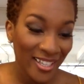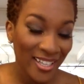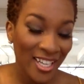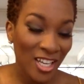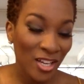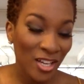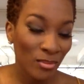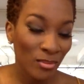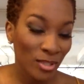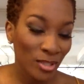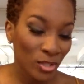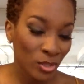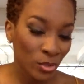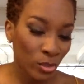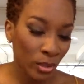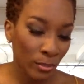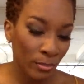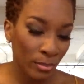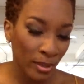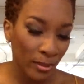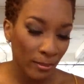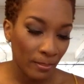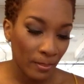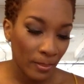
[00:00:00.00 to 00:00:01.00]
It was
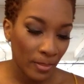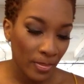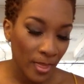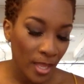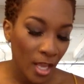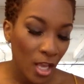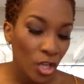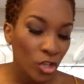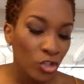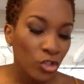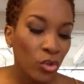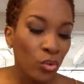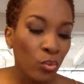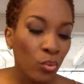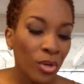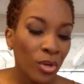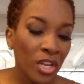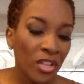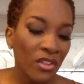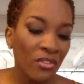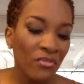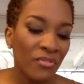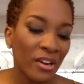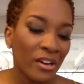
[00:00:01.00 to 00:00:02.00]
tripping. So
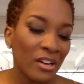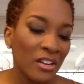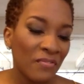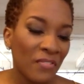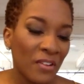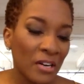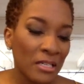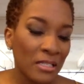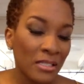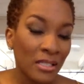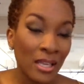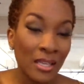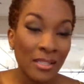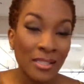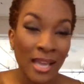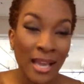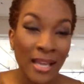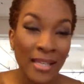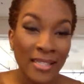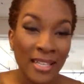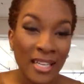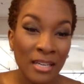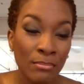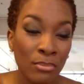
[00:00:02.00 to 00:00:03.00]
one of the very first things
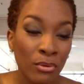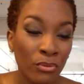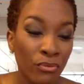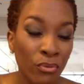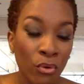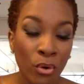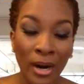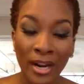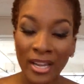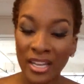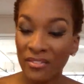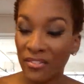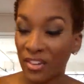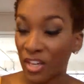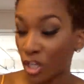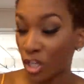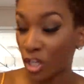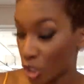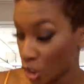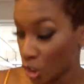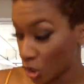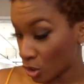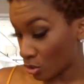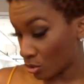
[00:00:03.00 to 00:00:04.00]
I did before I
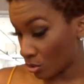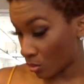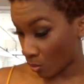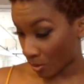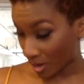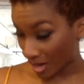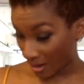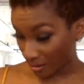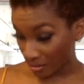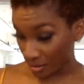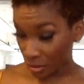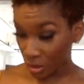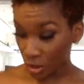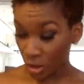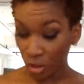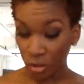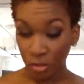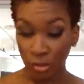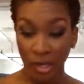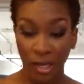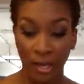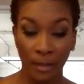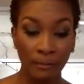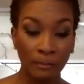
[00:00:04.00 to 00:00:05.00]
even knew what I was
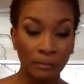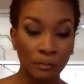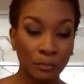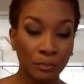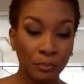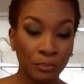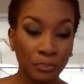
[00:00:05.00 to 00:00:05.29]
doing